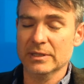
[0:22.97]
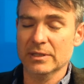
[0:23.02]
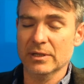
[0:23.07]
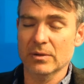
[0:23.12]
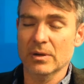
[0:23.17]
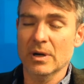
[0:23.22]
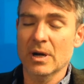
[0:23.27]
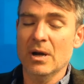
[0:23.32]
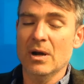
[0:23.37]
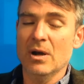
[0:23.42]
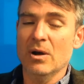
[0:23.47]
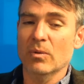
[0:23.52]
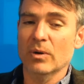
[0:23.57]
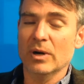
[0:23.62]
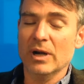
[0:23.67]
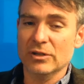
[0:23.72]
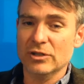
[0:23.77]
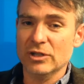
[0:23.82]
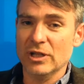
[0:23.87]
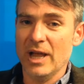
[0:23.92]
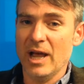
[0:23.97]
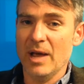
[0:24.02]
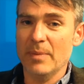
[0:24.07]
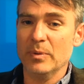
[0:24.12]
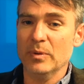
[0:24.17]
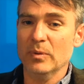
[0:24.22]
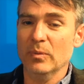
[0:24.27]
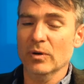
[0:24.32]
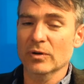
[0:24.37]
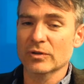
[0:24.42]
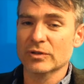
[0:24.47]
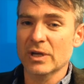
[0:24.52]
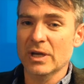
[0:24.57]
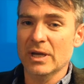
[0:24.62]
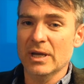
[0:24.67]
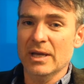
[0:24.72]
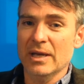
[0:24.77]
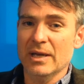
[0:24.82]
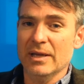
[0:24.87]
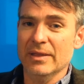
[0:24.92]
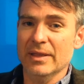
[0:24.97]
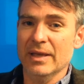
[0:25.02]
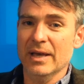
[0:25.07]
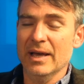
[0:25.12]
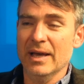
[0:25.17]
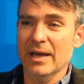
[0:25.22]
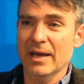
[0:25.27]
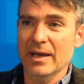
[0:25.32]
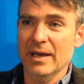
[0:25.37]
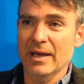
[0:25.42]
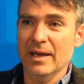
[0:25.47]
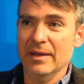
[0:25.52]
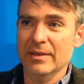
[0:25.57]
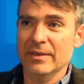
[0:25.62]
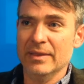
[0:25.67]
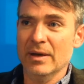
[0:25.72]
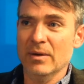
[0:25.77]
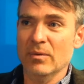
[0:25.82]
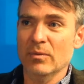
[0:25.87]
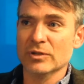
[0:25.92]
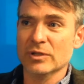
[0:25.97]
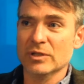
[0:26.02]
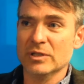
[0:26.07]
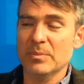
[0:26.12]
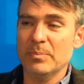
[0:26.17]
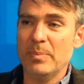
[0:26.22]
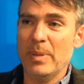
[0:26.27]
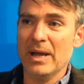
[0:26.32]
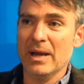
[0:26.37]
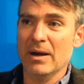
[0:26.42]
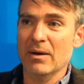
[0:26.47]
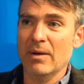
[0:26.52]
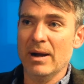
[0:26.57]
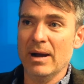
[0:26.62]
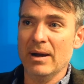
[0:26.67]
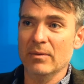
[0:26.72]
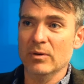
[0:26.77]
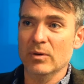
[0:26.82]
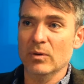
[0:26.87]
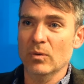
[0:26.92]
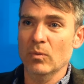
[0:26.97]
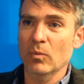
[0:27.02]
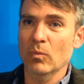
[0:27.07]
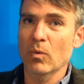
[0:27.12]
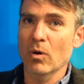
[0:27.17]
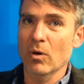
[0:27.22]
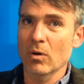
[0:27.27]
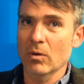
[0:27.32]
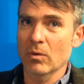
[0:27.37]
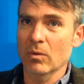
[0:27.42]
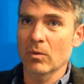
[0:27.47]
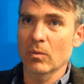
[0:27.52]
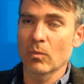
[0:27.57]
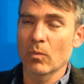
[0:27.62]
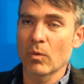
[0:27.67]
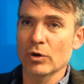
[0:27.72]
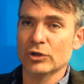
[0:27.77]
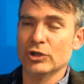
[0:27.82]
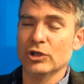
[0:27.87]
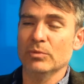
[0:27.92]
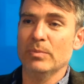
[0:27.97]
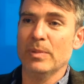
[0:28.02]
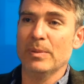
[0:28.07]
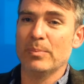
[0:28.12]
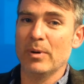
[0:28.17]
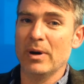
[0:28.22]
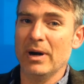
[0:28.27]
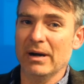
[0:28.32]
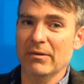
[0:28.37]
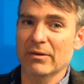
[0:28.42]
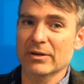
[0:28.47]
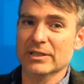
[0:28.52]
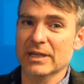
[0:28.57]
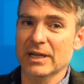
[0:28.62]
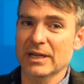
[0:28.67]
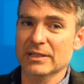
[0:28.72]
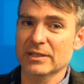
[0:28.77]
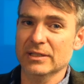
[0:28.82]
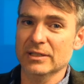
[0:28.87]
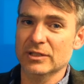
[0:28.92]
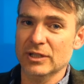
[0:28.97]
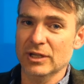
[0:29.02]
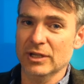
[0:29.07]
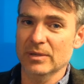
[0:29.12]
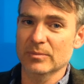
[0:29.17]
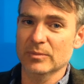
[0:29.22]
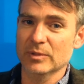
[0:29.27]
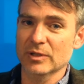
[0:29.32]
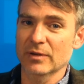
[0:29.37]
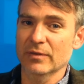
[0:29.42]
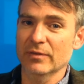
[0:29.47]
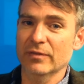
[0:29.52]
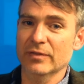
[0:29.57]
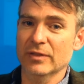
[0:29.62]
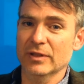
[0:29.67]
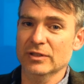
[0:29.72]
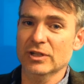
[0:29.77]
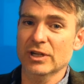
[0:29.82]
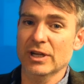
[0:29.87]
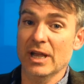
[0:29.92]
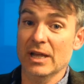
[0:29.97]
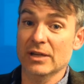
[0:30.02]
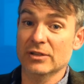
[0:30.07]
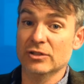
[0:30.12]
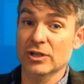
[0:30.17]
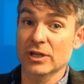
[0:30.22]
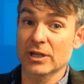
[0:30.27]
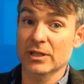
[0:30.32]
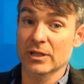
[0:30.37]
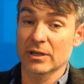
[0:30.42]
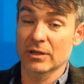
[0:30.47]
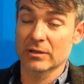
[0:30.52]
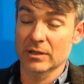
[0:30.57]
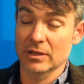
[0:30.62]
So what actually happened was there was a debate around what should be prioritised in terms of the GHG,